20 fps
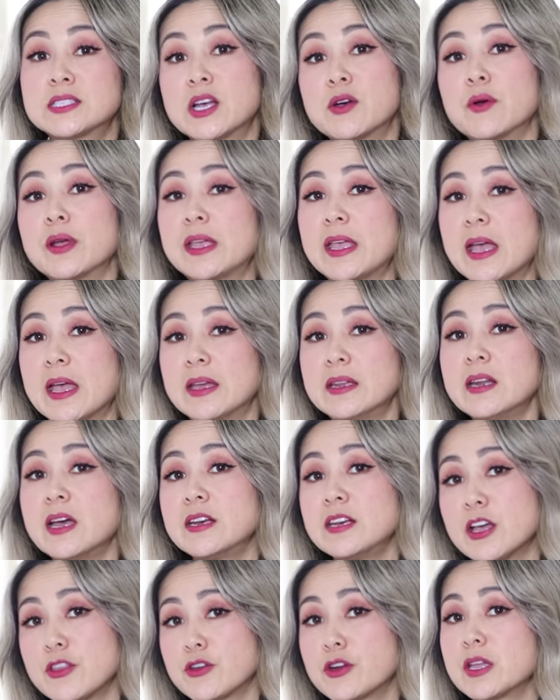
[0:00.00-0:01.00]
So again,
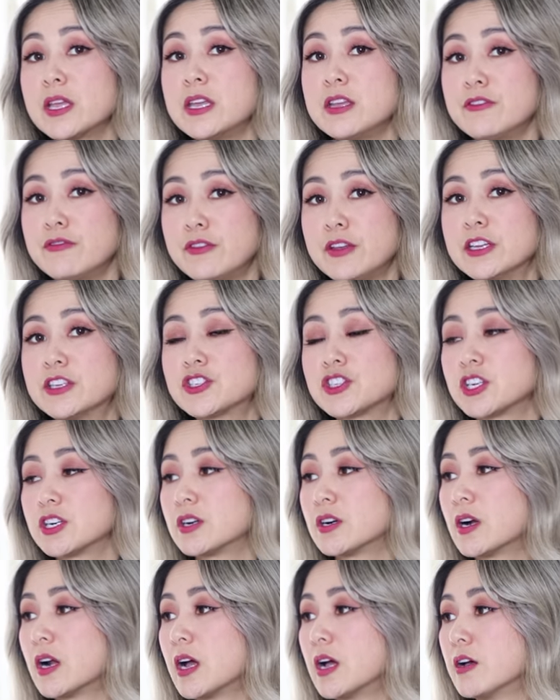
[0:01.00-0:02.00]
another key
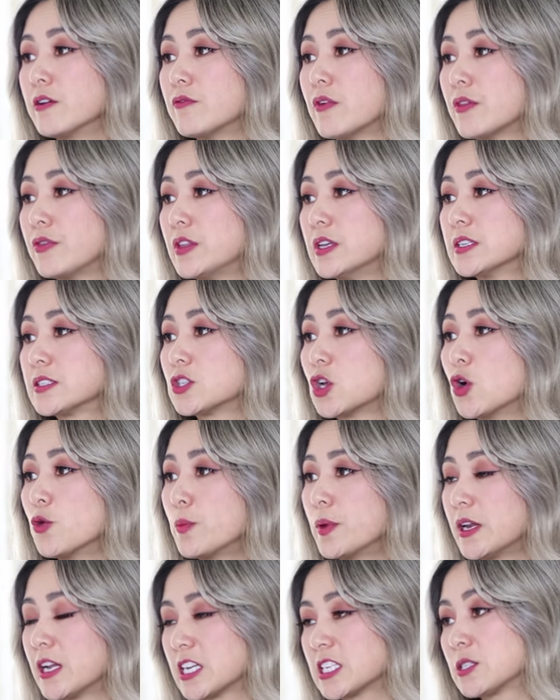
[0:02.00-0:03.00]
feature of this
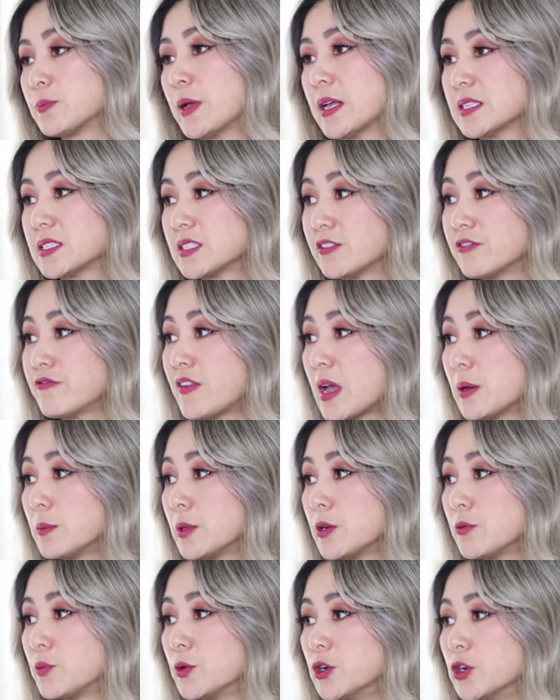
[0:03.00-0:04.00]
open, expansive
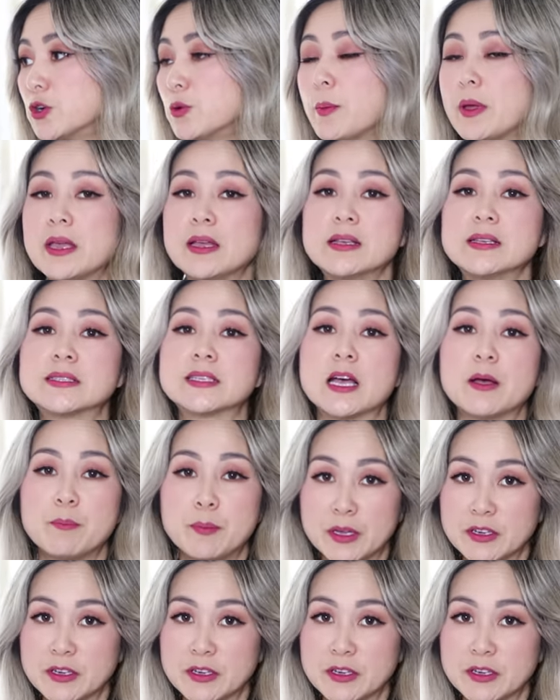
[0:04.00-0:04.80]
family room is a